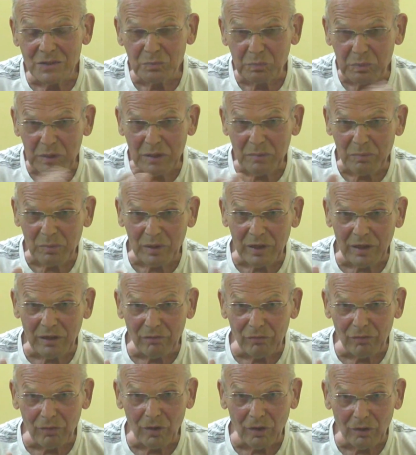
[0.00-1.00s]
These
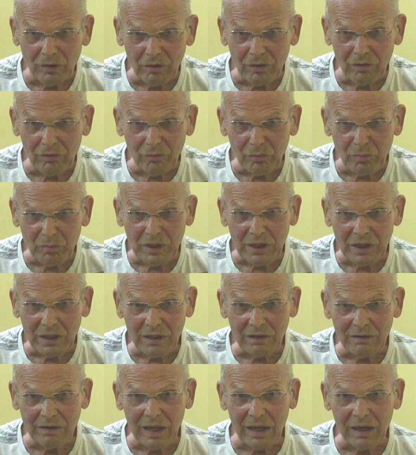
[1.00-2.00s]
people in front
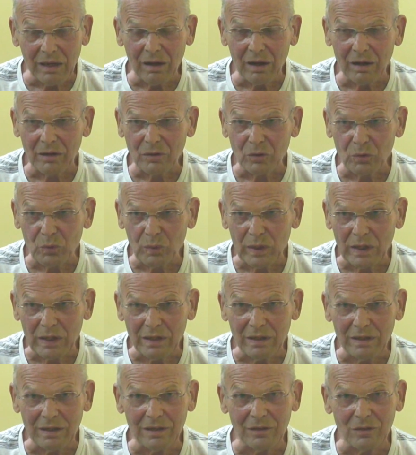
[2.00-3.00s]
of me, they are
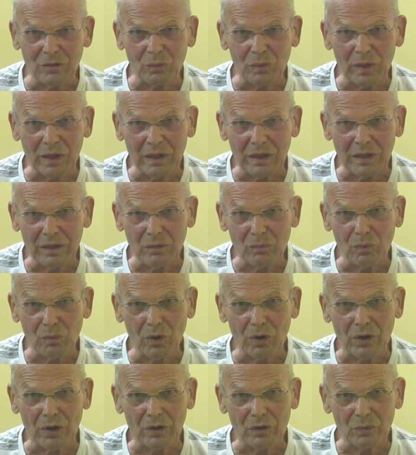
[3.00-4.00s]
20,
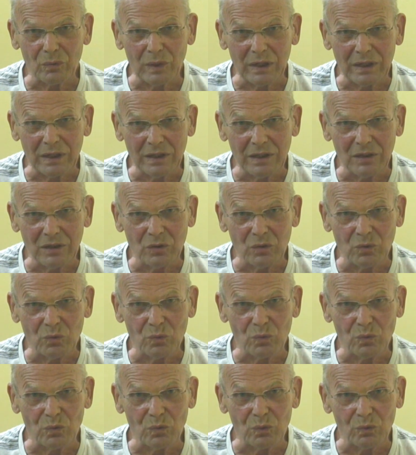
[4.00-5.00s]
21,
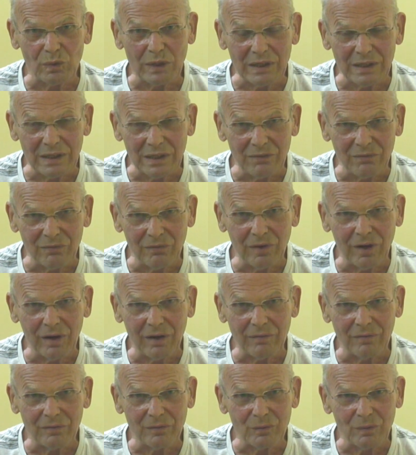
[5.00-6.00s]
22,
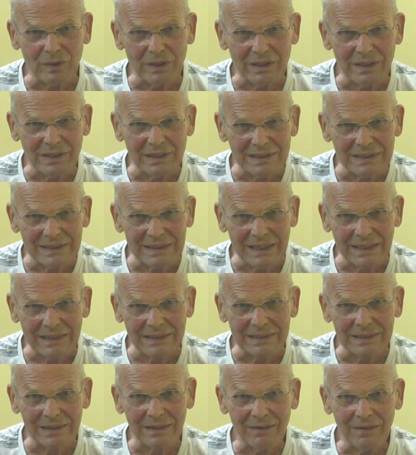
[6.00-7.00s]
25,
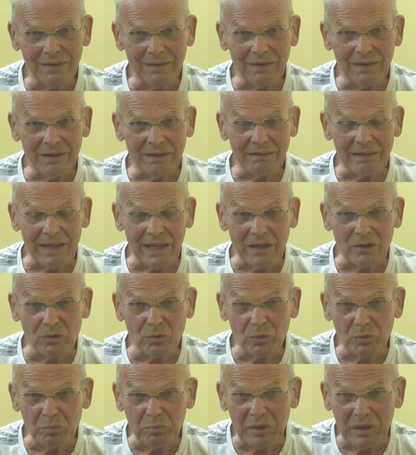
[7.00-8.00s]
26.
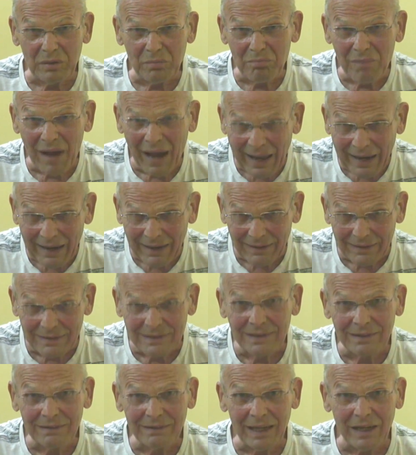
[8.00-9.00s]
They could be
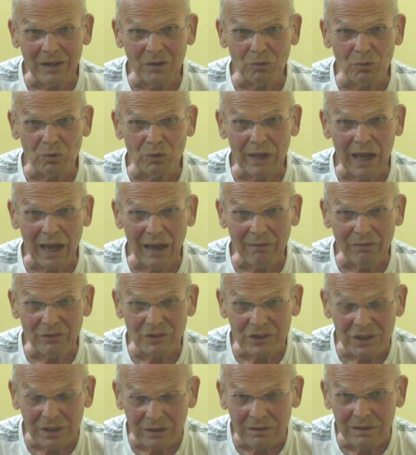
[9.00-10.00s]
married, they could
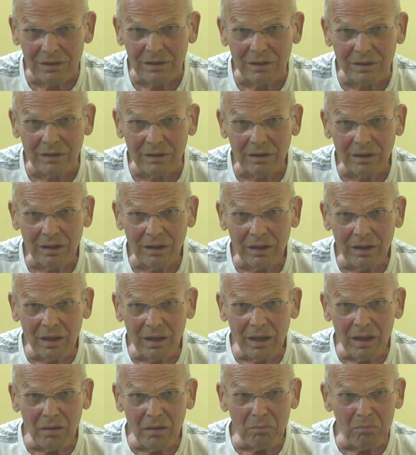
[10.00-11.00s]
have children.